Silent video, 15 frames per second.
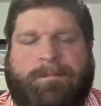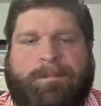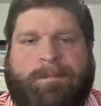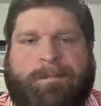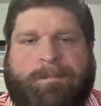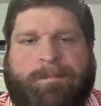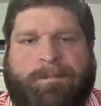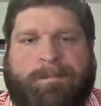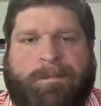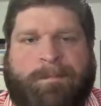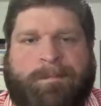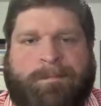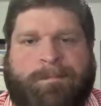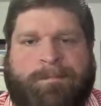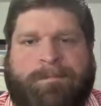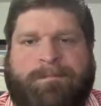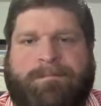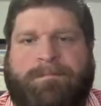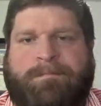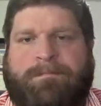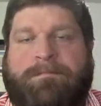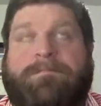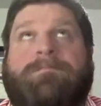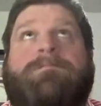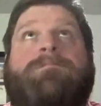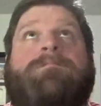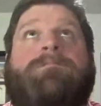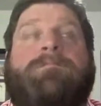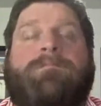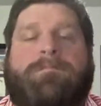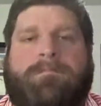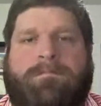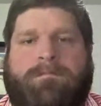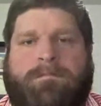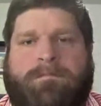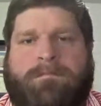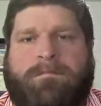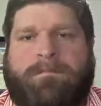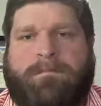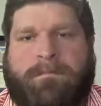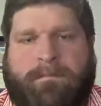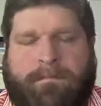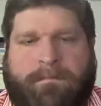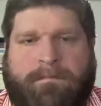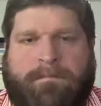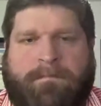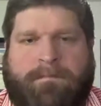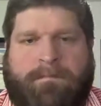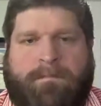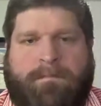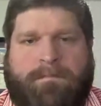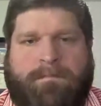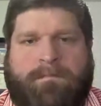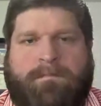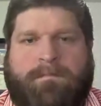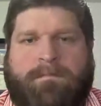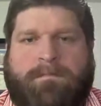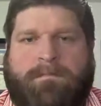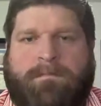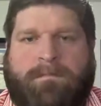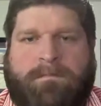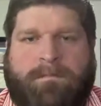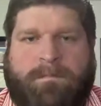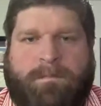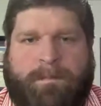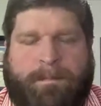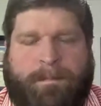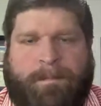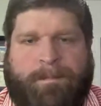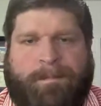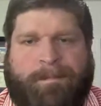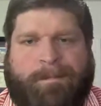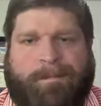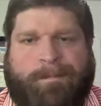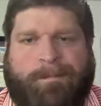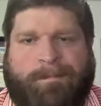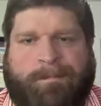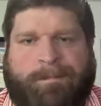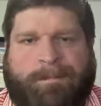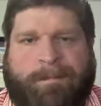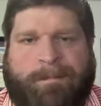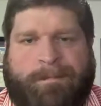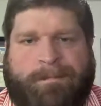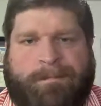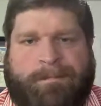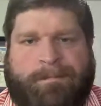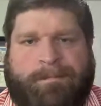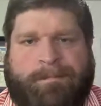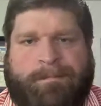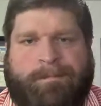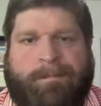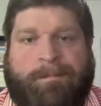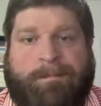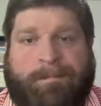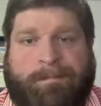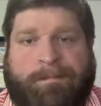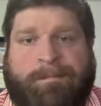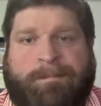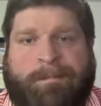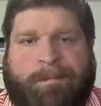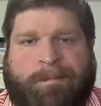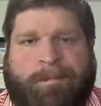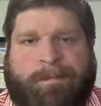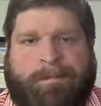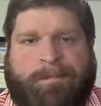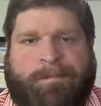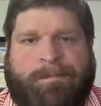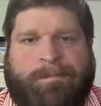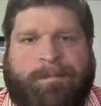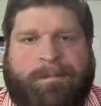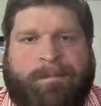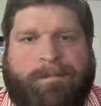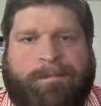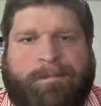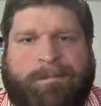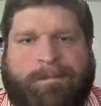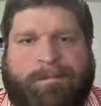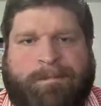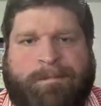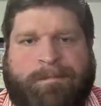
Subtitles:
(not speaking)